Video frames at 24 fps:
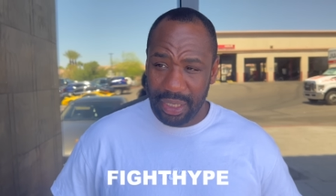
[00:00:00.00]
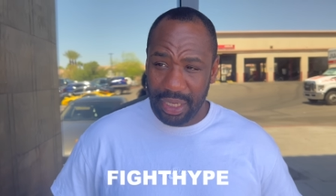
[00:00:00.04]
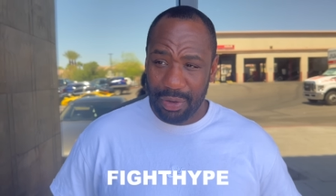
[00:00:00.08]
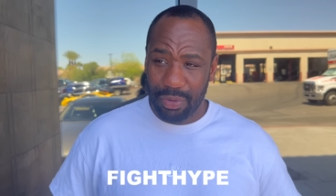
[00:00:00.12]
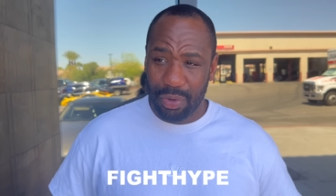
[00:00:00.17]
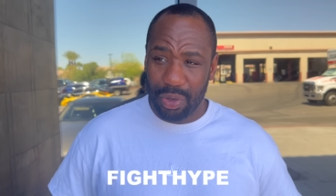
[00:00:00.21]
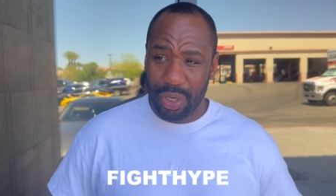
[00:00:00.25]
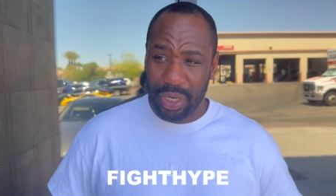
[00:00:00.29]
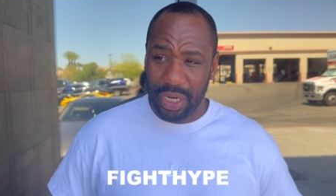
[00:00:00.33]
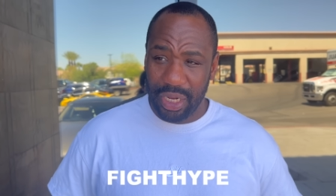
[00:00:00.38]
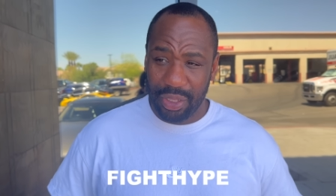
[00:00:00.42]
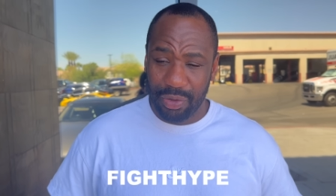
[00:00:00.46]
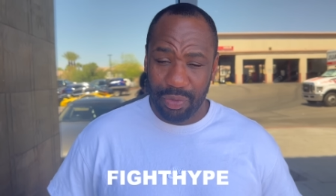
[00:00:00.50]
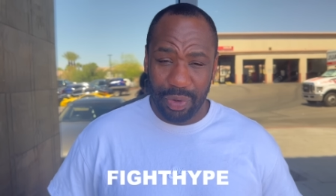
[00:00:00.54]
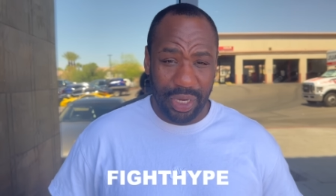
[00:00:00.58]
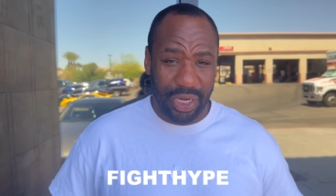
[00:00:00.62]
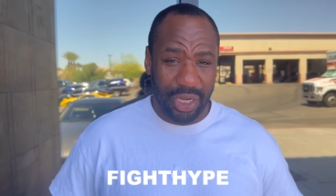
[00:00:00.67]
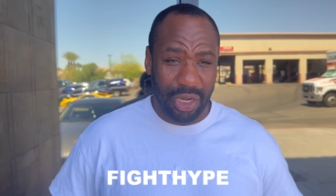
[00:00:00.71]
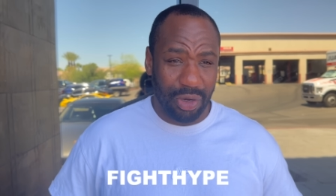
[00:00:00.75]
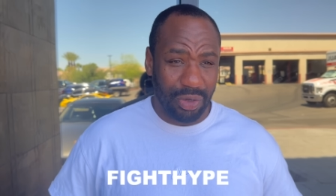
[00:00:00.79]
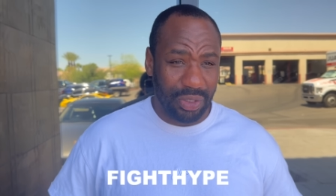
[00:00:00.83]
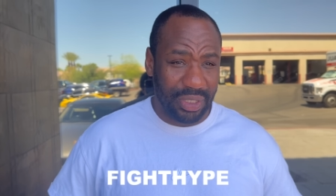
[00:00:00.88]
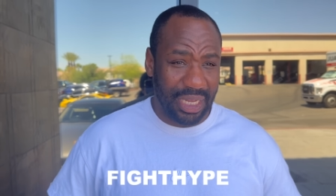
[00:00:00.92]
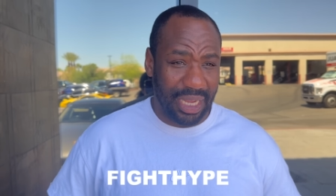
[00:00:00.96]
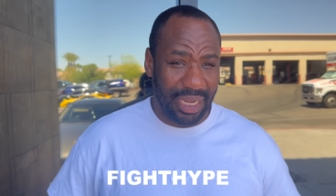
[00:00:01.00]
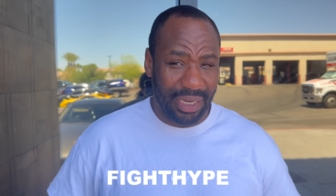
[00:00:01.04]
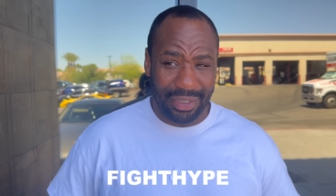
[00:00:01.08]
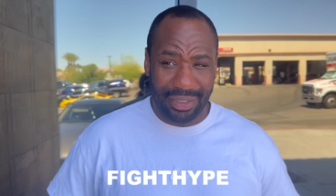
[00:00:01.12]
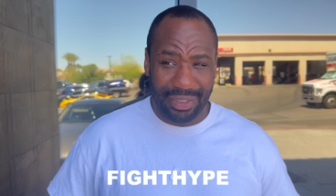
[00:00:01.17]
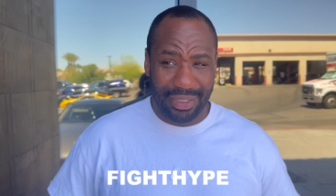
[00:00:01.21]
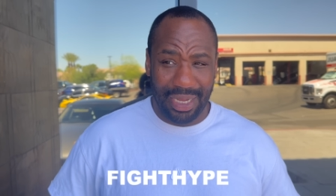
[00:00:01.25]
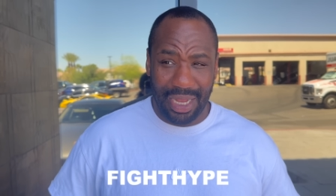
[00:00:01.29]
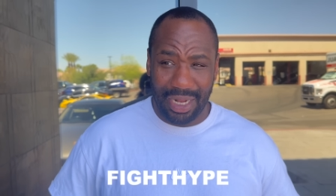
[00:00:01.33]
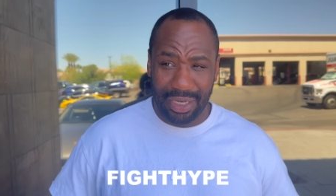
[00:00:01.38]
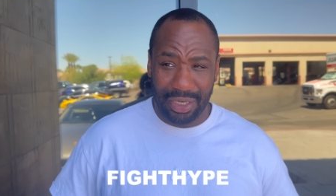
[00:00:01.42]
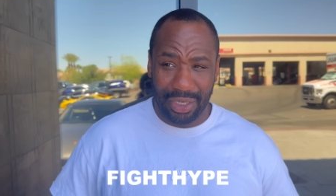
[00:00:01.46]
yeah, well, either way it goes, that's
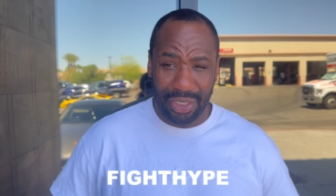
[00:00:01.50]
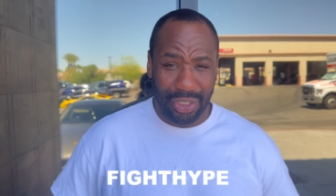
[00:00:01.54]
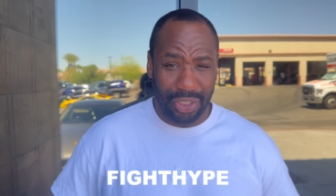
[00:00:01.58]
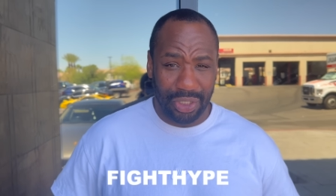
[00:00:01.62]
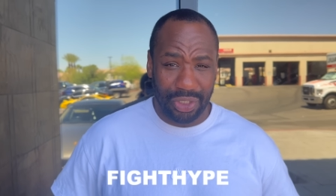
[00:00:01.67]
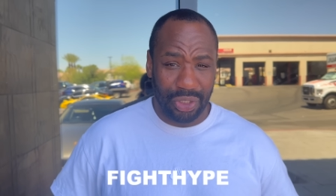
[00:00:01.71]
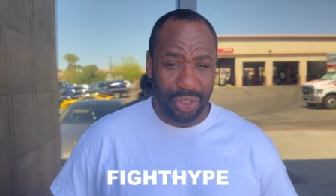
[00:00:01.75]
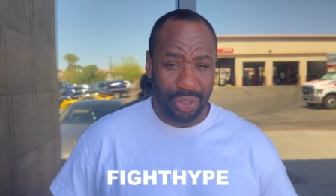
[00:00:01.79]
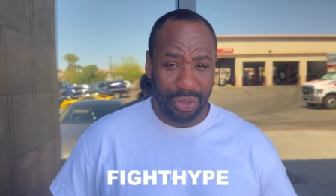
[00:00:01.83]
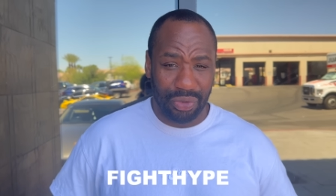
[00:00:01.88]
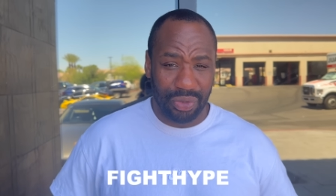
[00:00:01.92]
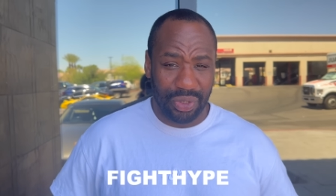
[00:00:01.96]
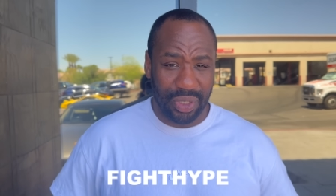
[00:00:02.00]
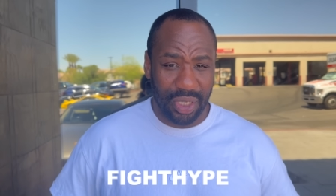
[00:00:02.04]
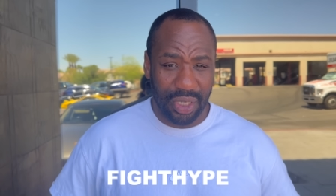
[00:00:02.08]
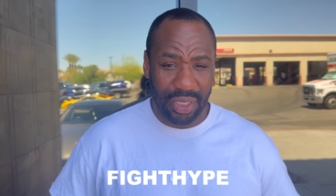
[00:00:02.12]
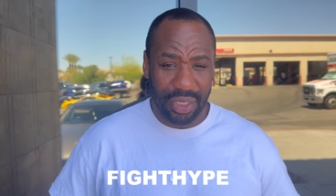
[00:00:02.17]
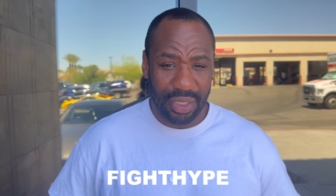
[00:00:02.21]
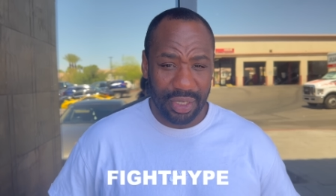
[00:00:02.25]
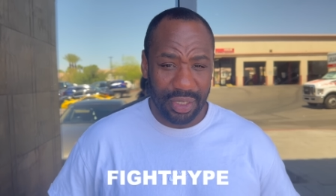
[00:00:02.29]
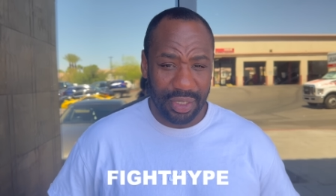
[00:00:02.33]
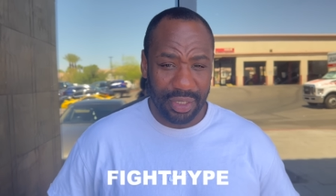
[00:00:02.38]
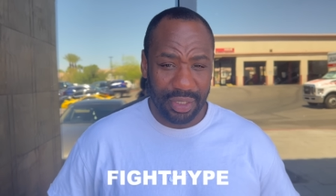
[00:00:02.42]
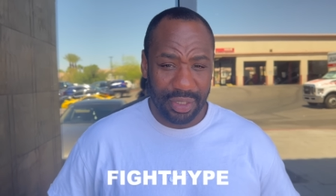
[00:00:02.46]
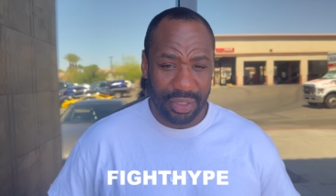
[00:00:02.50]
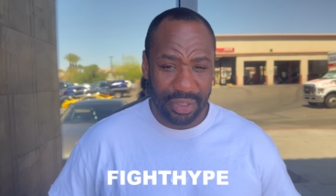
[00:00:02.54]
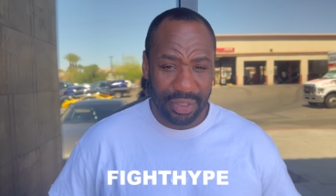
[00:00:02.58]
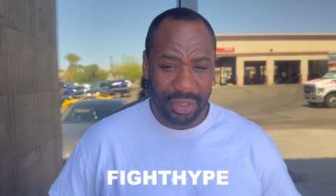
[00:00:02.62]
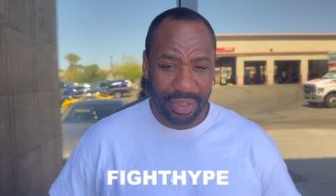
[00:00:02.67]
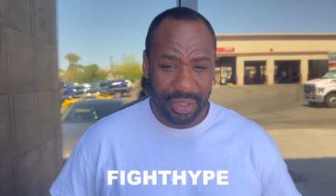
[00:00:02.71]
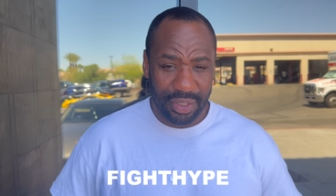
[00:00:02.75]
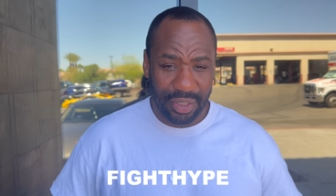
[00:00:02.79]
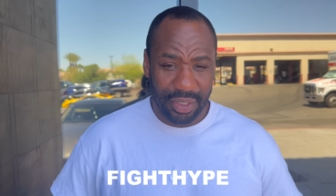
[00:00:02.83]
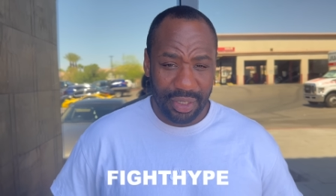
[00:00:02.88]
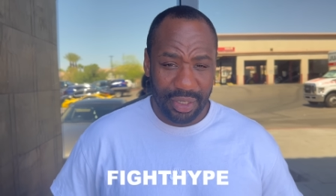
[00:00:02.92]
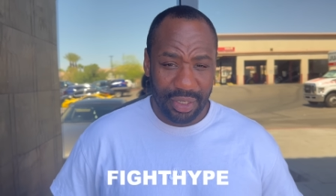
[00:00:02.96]
not a good excuse. Mm-hmm.
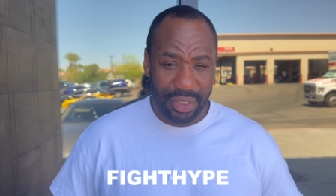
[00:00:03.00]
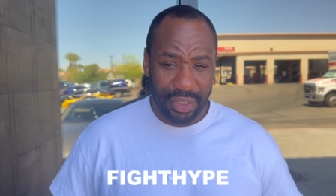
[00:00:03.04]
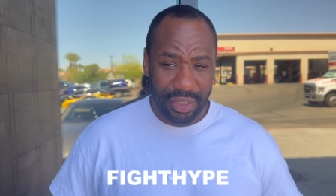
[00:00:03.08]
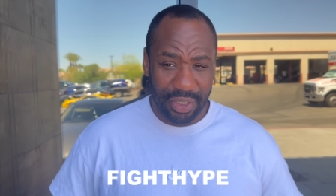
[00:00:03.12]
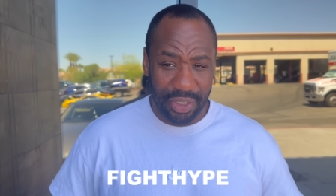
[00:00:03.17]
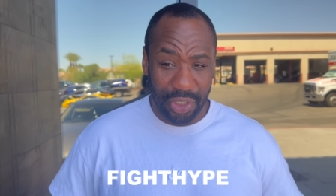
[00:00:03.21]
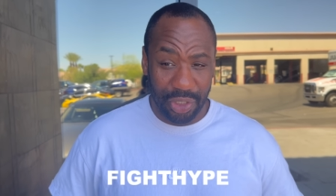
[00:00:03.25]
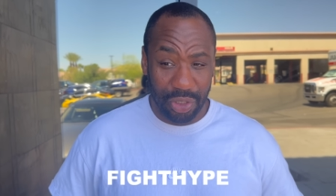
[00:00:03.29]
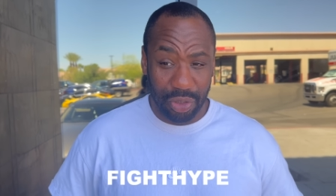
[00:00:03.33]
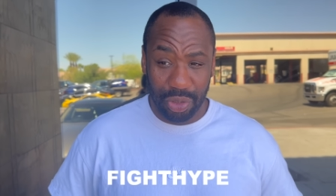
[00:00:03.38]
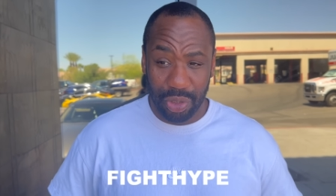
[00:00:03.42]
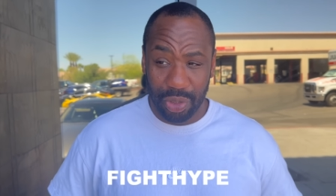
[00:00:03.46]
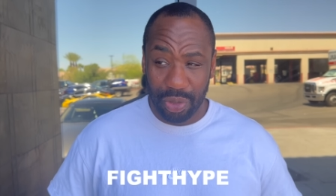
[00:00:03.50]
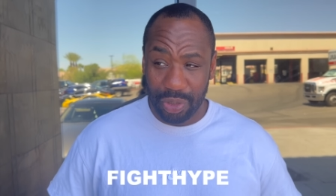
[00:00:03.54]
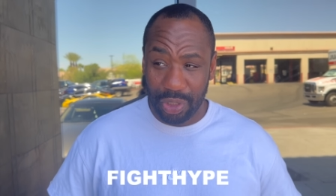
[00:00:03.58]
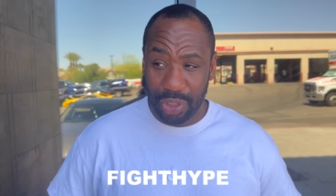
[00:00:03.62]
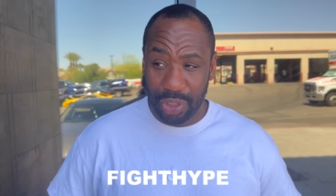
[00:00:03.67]
You don't know what